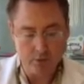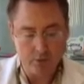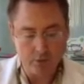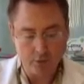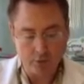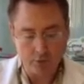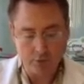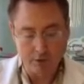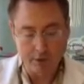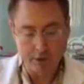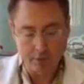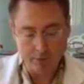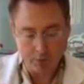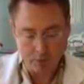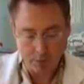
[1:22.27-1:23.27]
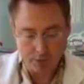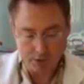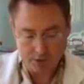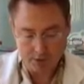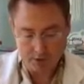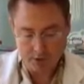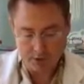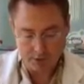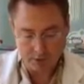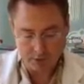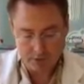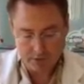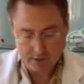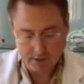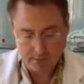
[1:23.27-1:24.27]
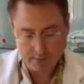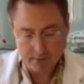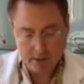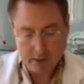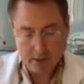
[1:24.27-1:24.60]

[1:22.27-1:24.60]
a full reading portion that's close up.